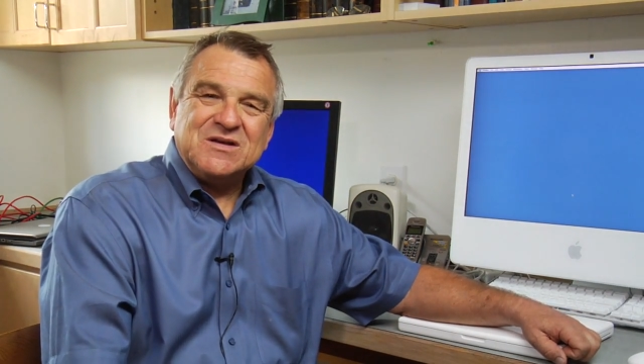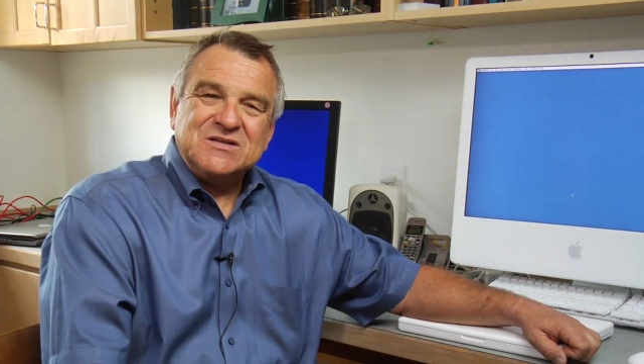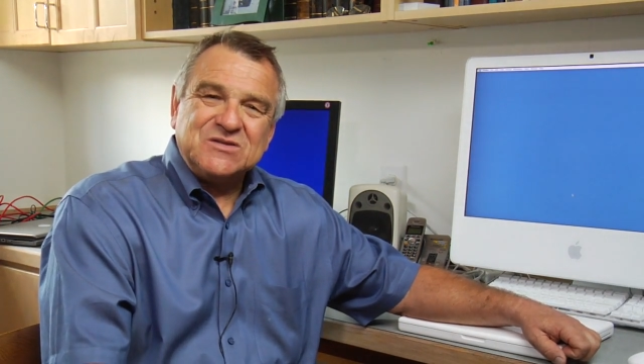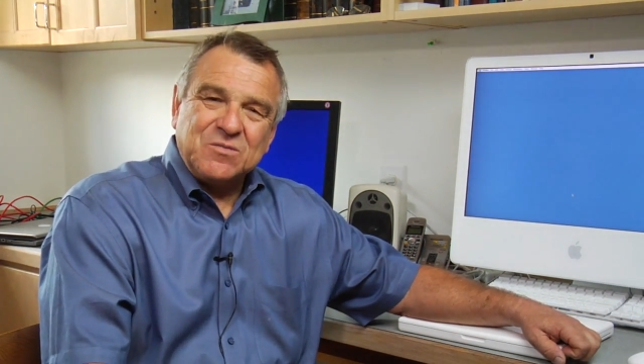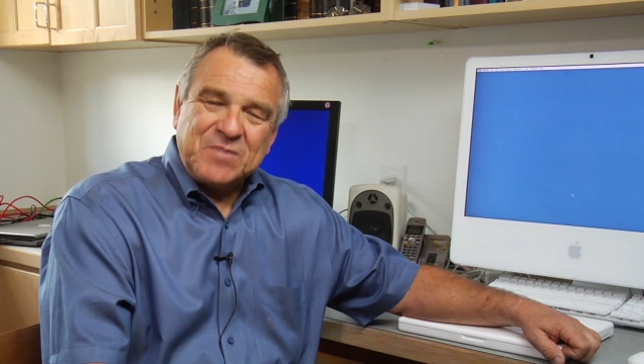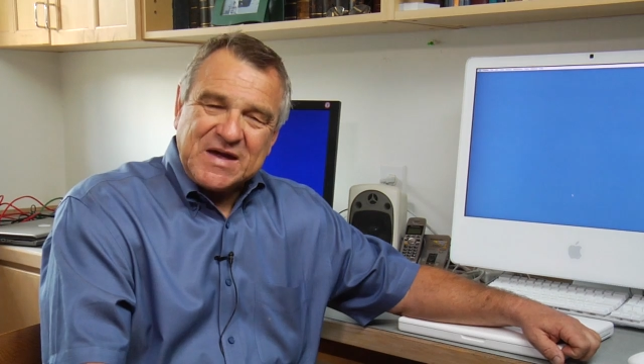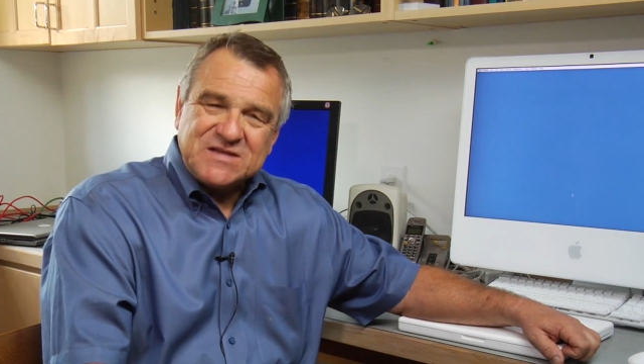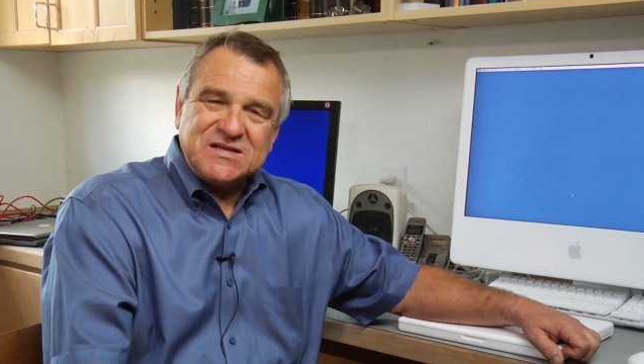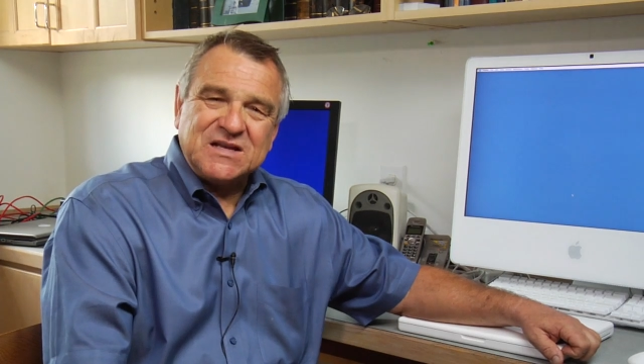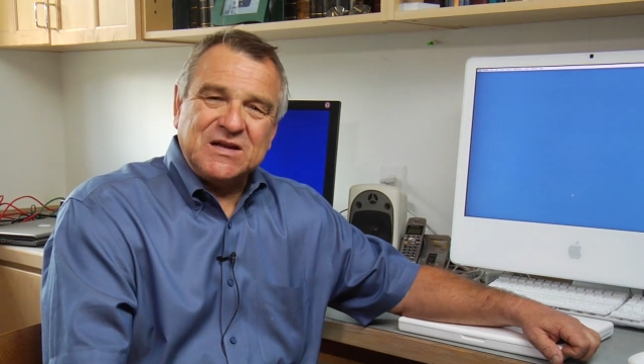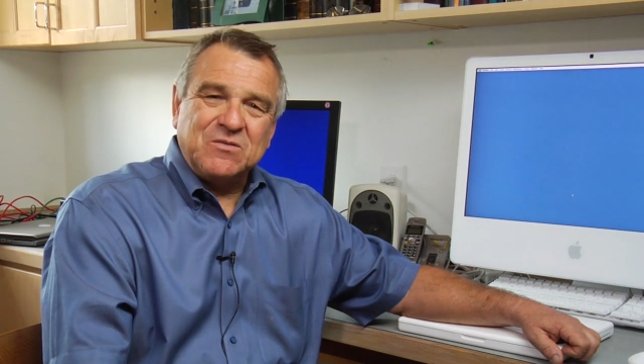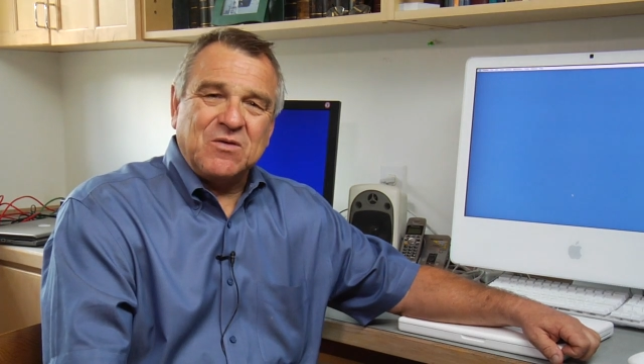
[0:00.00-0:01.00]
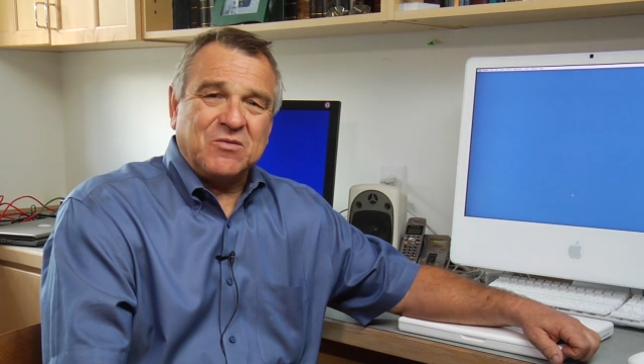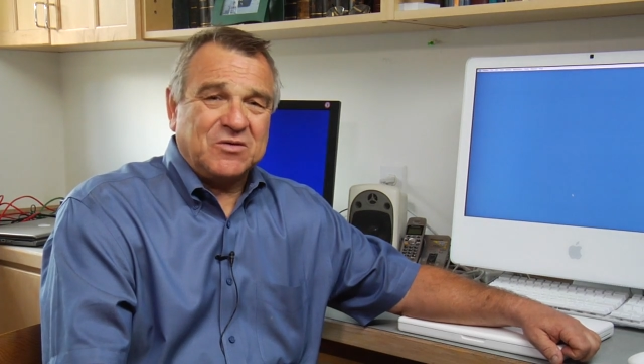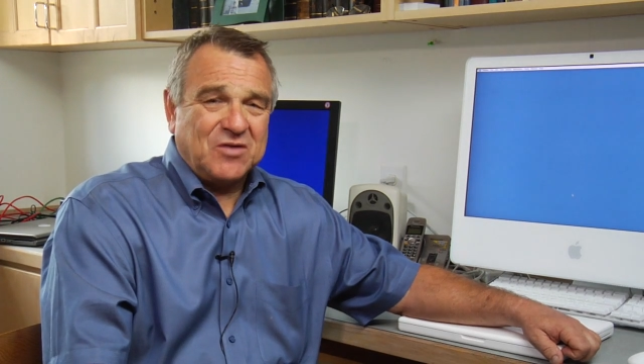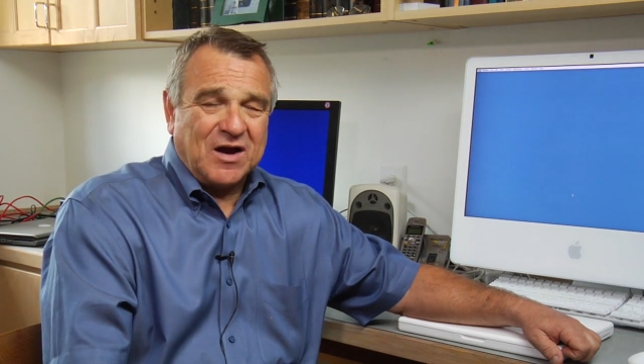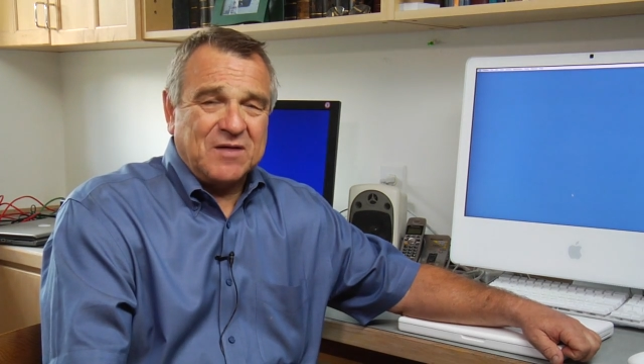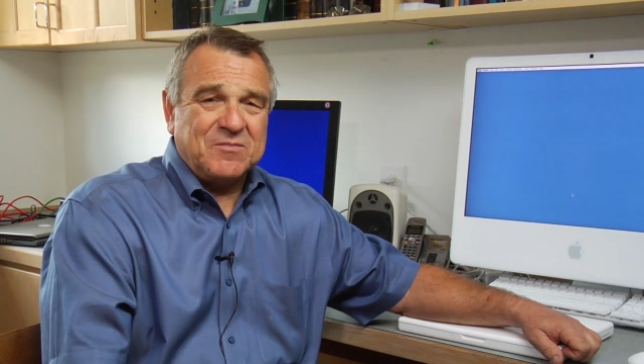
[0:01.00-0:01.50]
So basically what we're
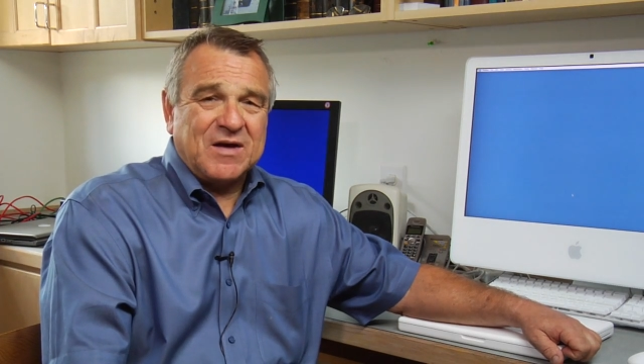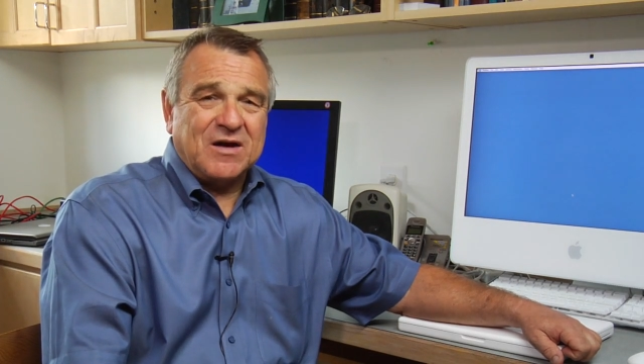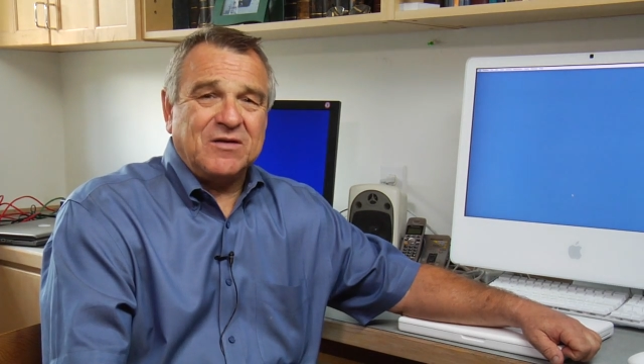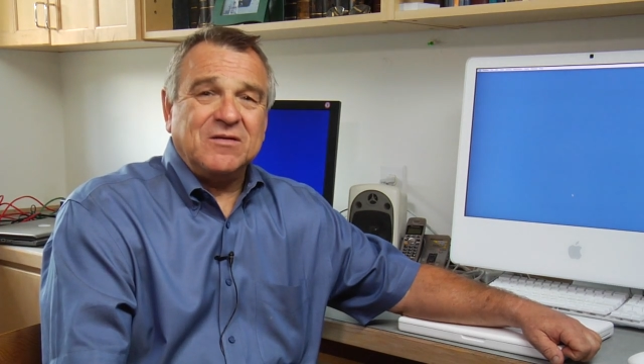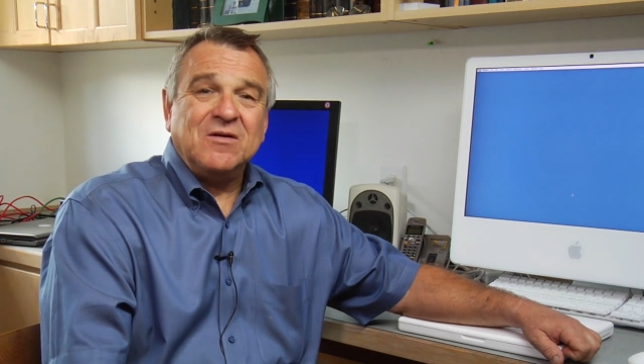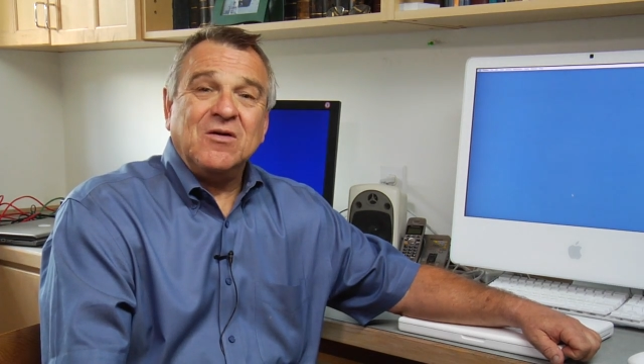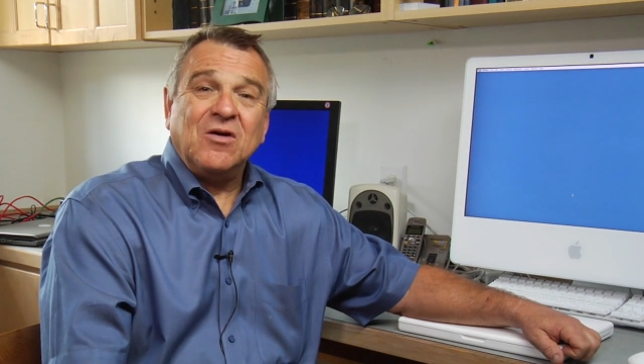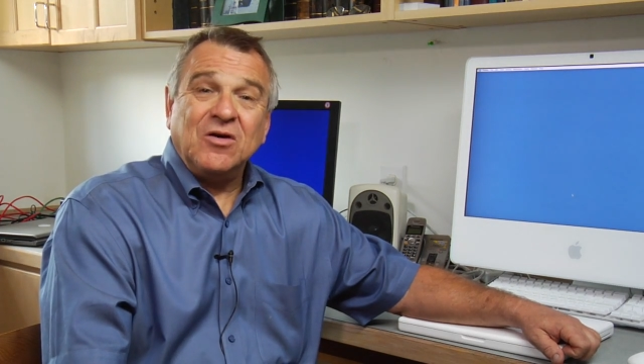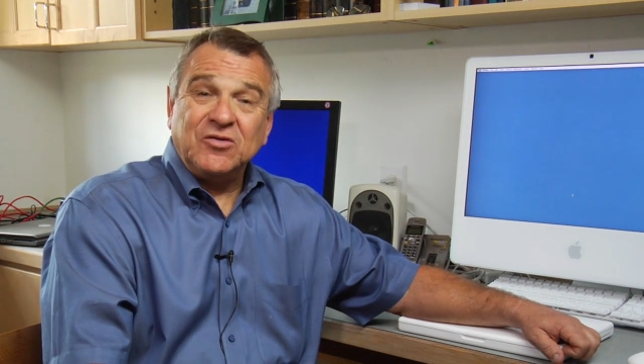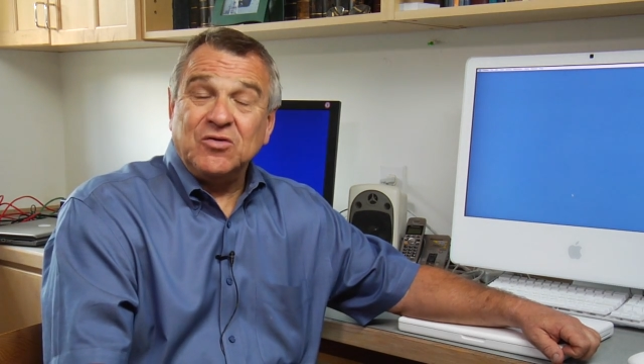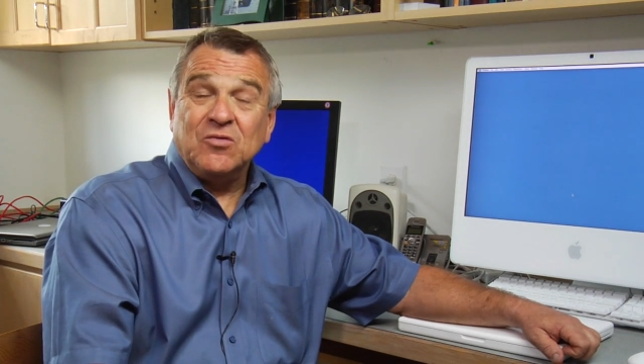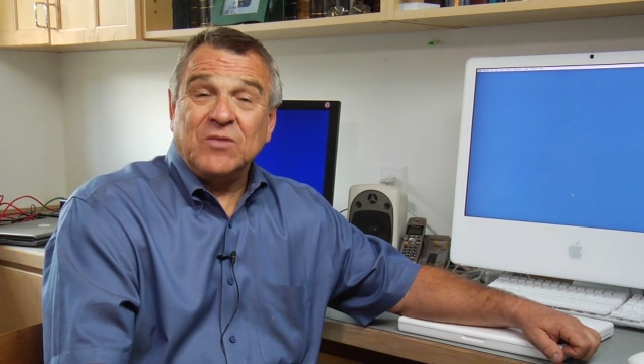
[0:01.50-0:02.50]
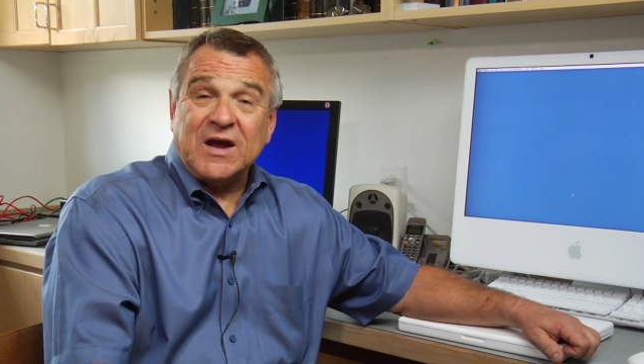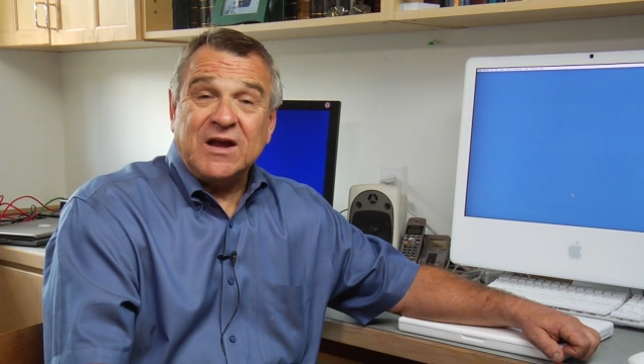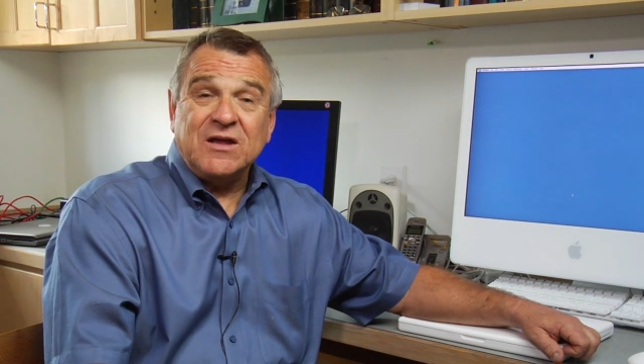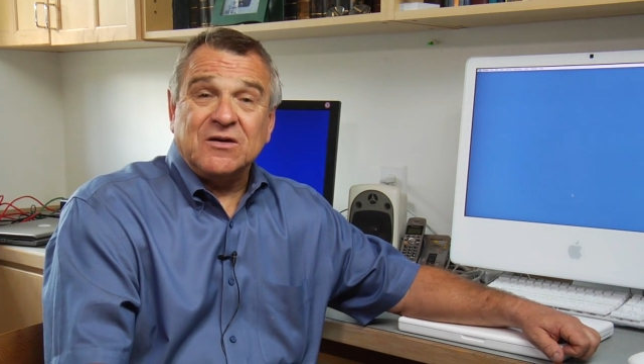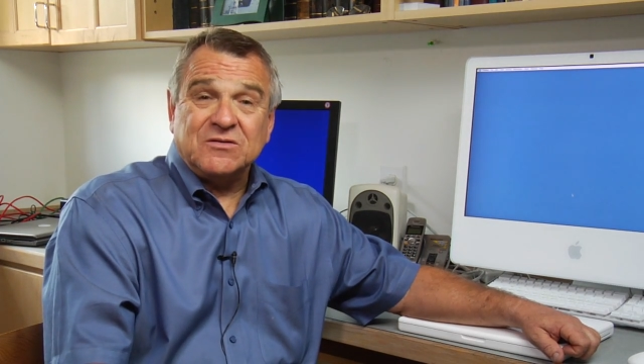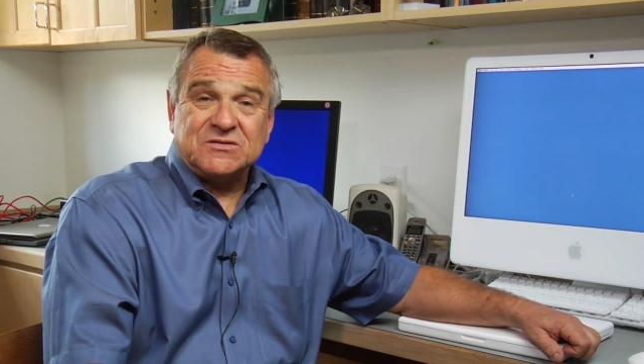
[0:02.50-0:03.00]
talking about are two
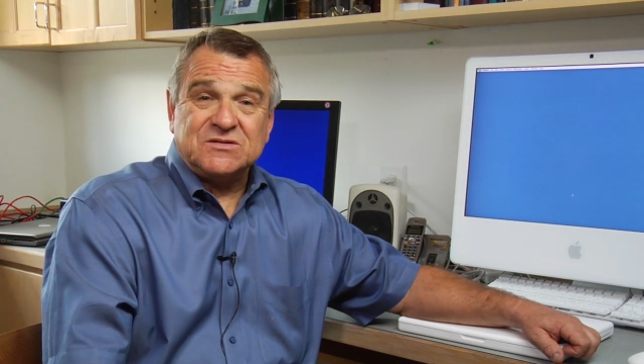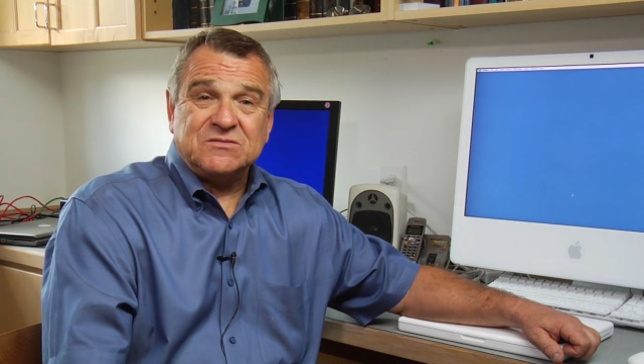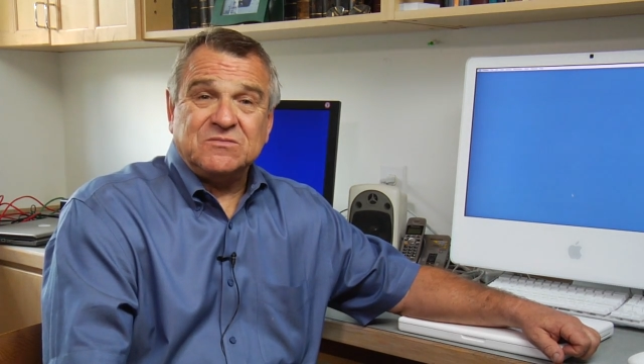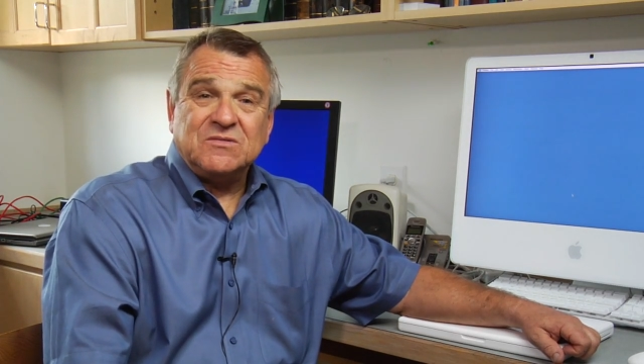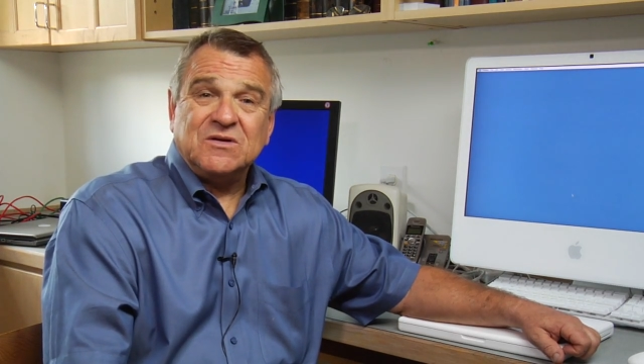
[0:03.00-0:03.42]
radios,